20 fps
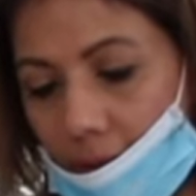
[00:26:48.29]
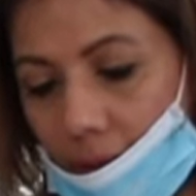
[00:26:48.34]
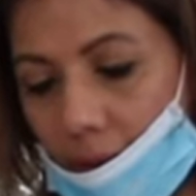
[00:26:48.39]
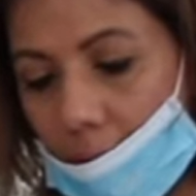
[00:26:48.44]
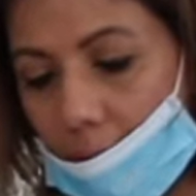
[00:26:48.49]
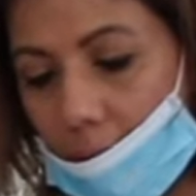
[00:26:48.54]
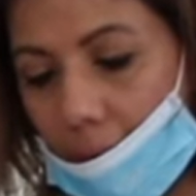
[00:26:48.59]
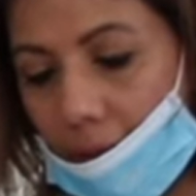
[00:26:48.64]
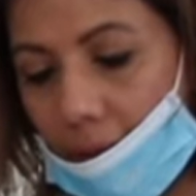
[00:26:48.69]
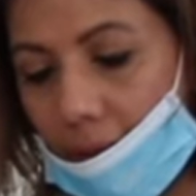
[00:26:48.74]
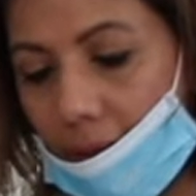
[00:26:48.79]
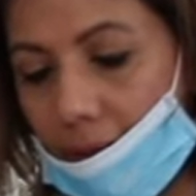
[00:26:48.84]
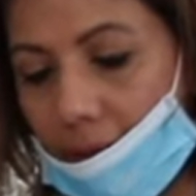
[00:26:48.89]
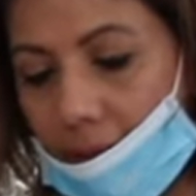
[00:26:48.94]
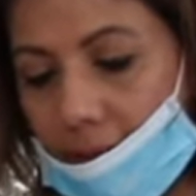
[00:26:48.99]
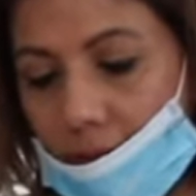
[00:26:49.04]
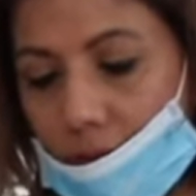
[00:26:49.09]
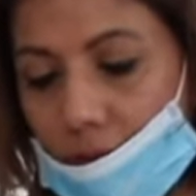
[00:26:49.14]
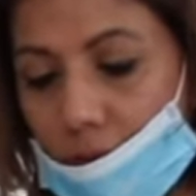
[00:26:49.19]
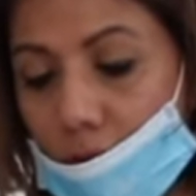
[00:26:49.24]
apply
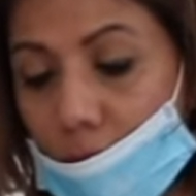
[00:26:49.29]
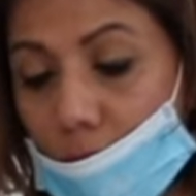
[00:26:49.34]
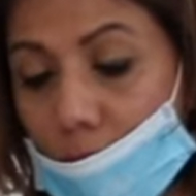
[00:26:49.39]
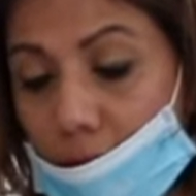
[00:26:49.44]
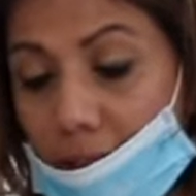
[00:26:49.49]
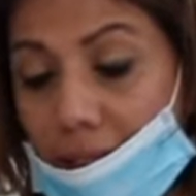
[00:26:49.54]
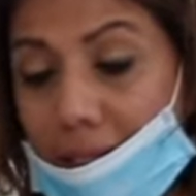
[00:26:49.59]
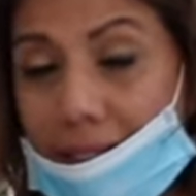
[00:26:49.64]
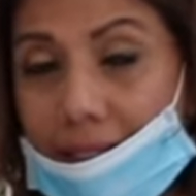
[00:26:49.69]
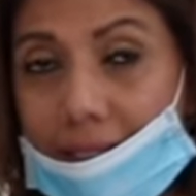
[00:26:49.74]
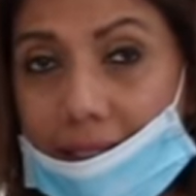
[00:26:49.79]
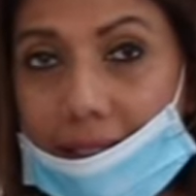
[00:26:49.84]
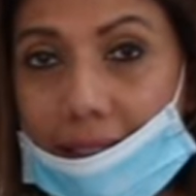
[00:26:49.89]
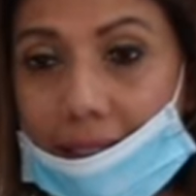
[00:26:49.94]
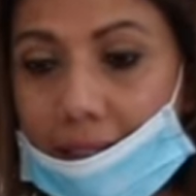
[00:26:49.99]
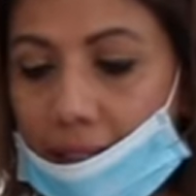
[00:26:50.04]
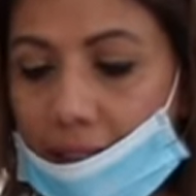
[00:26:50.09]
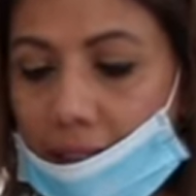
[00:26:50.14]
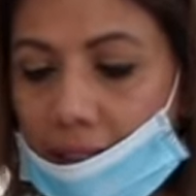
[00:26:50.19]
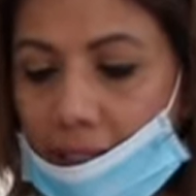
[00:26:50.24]
and it's going to really
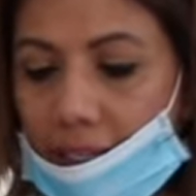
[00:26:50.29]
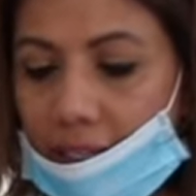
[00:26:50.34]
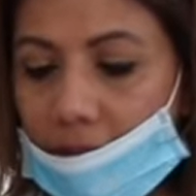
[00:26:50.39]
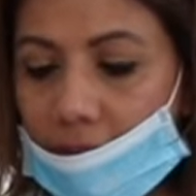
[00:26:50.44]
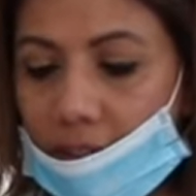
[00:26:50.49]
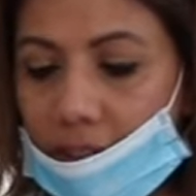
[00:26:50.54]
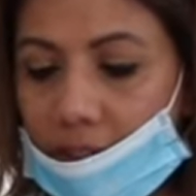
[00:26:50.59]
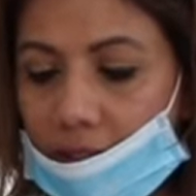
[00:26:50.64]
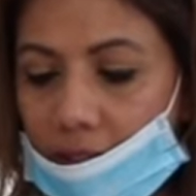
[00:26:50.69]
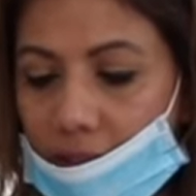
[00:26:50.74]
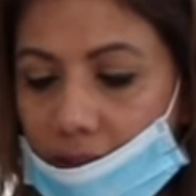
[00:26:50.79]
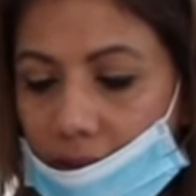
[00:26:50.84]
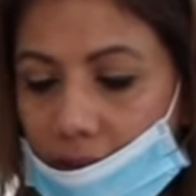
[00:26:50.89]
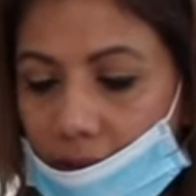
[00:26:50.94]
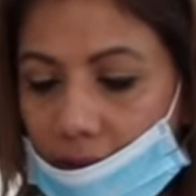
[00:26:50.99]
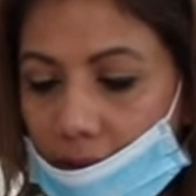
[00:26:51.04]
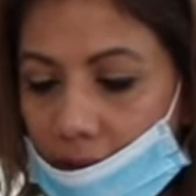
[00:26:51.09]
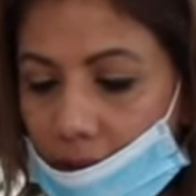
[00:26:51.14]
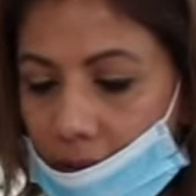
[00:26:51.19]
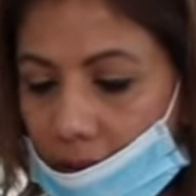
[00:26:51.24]
sting and leave it
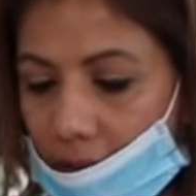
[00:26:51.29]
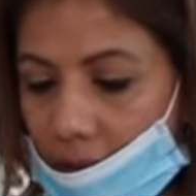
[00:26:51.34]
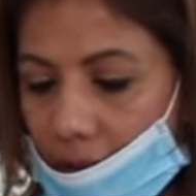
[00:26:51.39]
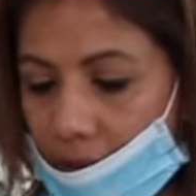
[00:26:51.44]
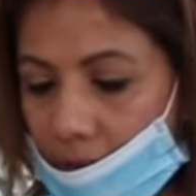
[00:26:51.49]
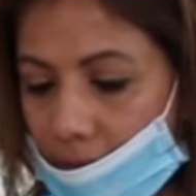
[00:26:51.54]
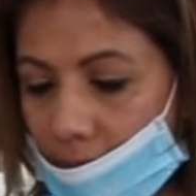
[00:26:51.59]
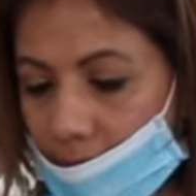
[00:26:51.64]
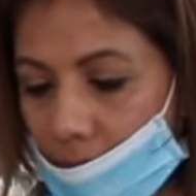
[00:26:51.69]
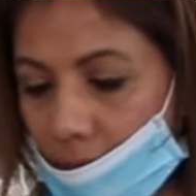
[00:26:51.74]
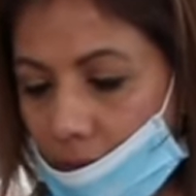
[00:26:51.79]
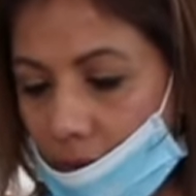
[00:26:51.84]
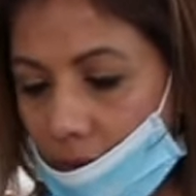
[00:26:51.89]
yeah